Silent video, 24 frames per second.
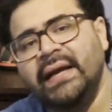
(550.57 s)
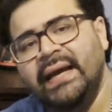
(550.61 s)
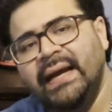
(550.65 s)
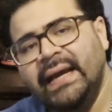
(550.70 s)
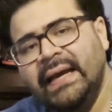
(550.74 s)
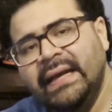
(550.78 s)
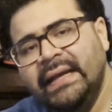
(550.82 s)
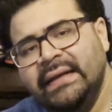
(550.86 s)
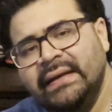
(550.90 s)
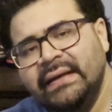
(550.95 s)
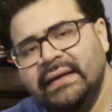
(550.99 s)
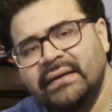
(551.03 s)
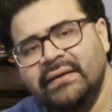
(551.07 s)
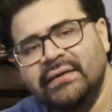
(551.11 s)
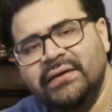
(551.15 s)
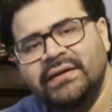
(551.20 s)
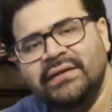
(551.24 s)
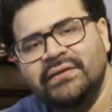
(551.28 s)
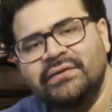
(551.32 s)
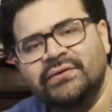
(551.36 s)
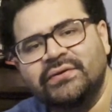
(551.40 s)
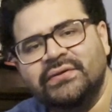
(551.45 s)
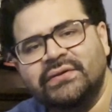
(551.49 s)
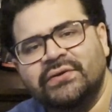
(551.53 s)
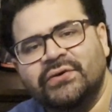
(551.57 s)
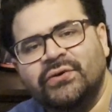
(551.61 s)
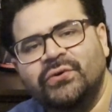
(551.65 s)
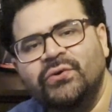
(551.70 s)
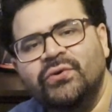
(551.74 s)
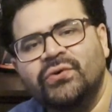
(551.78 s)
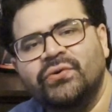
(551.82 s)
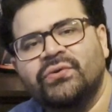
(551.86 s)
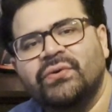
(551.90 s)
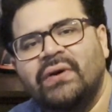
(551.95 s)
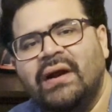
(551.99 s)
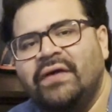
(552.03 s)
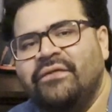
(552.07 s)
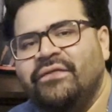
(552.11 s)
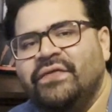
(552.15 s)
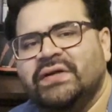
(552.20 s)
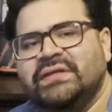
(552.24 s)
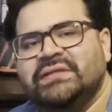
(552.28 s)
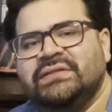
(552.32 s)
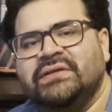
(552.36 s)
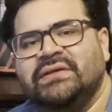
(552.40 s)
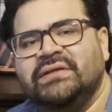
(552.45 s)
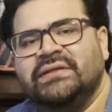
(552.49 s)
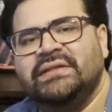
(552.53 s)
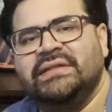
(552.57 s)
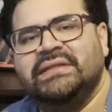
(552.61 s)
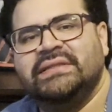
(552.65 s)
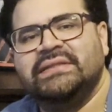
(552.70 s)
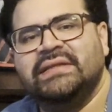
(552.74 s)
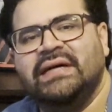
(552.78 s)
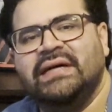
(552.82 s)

And look at the cool graphics on this,